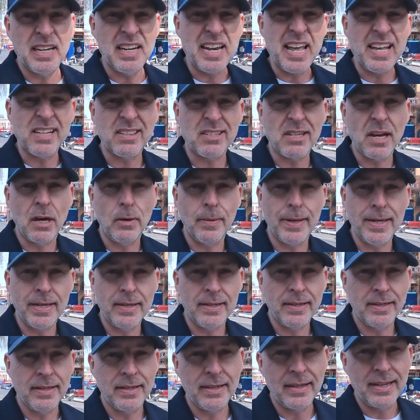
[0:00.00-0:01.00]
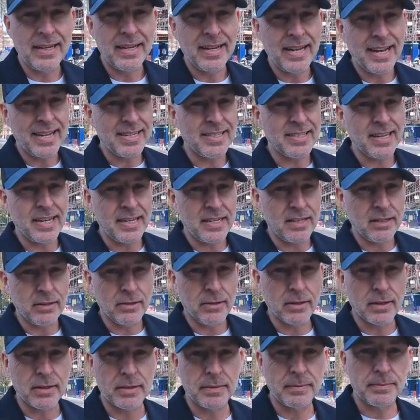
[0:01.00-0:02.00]
Let's go in and take a
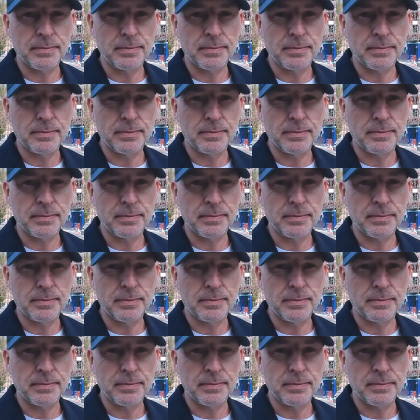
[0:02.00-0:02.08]
look.